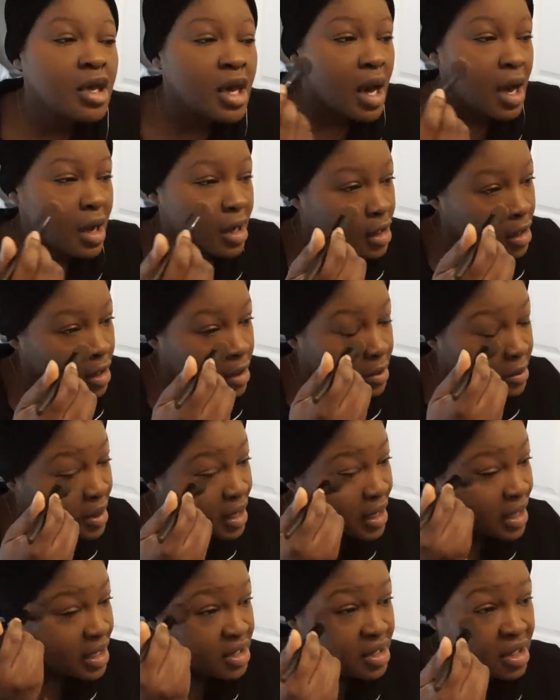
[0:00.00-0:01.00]
And
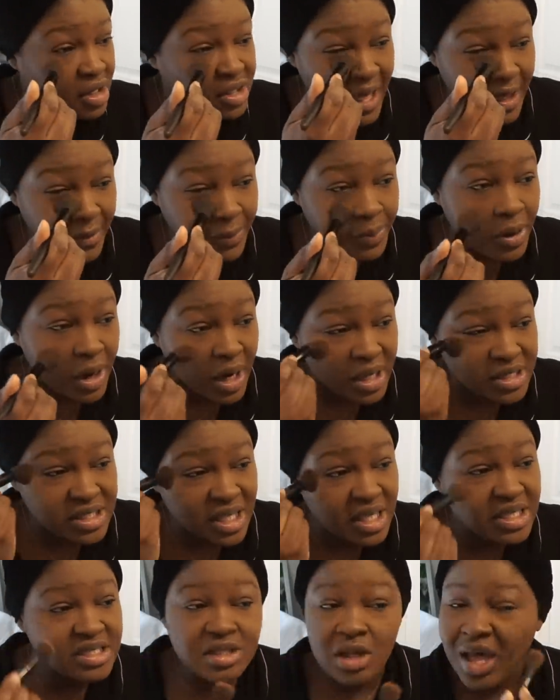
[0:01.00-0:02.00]
in that
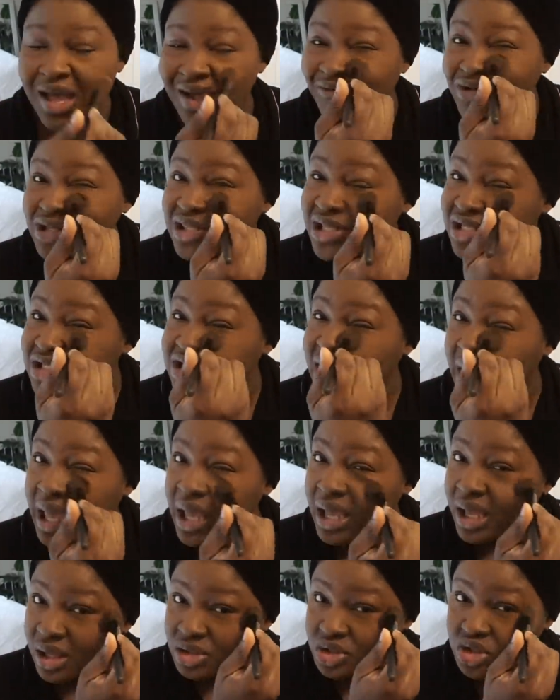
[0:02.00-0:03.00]
process, everything
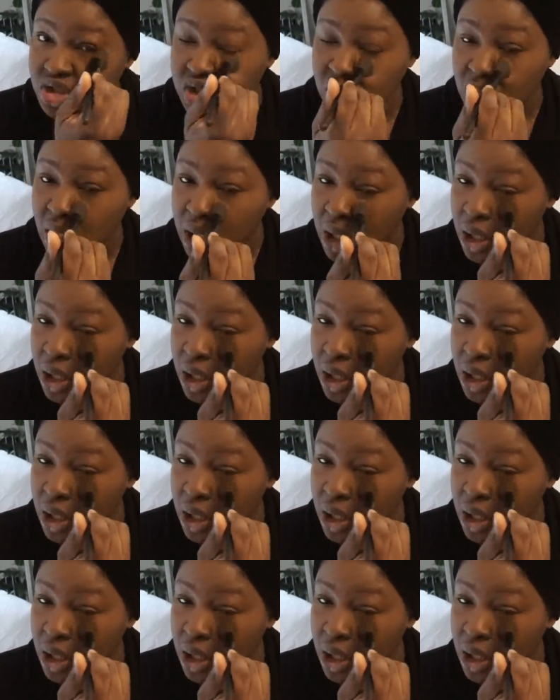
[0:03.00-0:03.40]
changed.